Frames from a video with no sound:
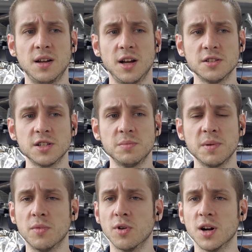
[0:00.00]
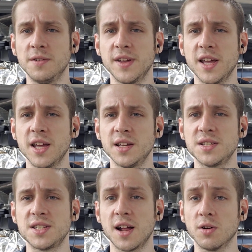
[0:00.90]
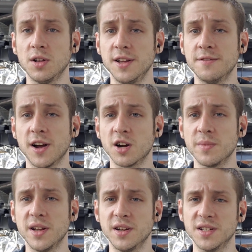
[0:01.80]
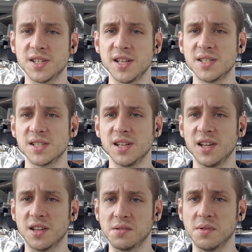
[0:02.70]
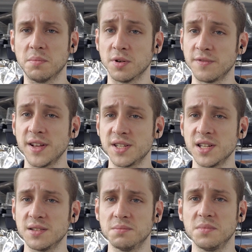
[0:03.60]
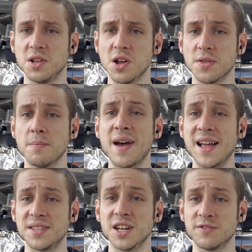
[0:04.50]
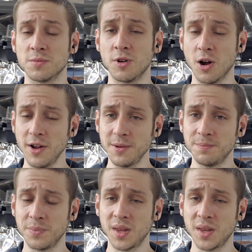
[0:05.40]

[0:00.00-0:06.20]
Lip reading: a little bit more of a sterile environment, in the sense, in preventing the bad stuff from growing